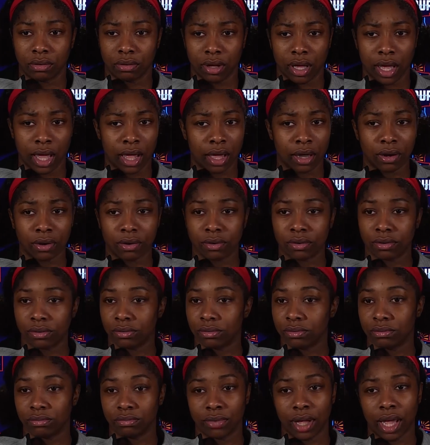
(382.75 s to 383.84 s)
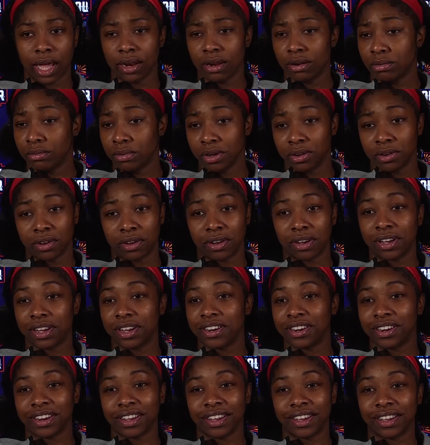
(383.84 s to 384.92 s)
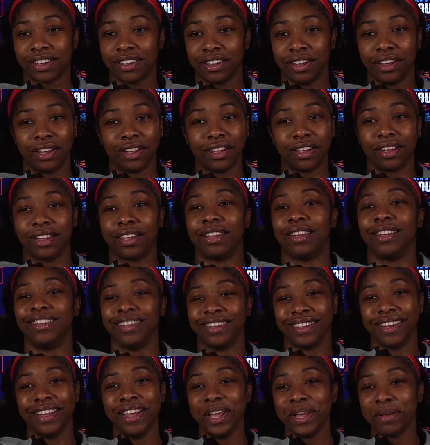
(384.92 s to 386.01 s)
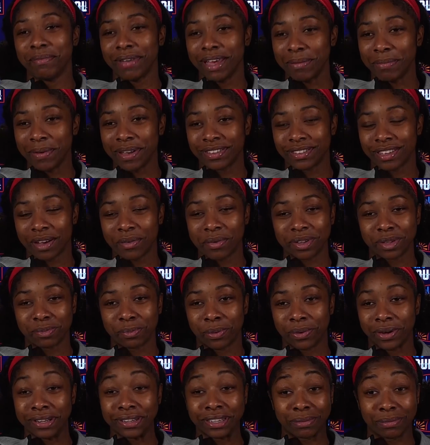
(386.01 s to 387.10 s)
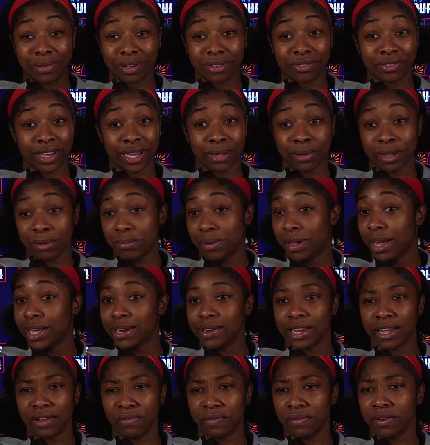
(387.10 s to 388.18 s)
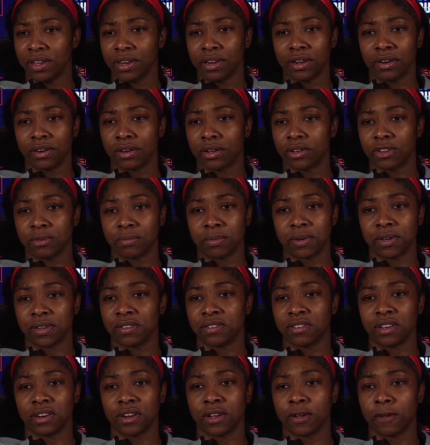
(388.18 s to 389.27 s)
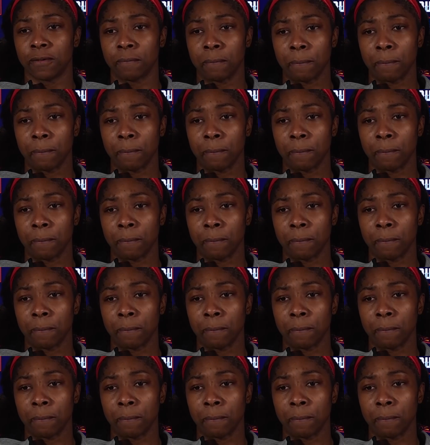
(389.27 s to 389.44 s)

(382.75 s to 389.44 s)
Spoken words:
I don't recall hearing that. maybe because I was pointing to my family, but I definitely didn't hear Coach Barnes say that.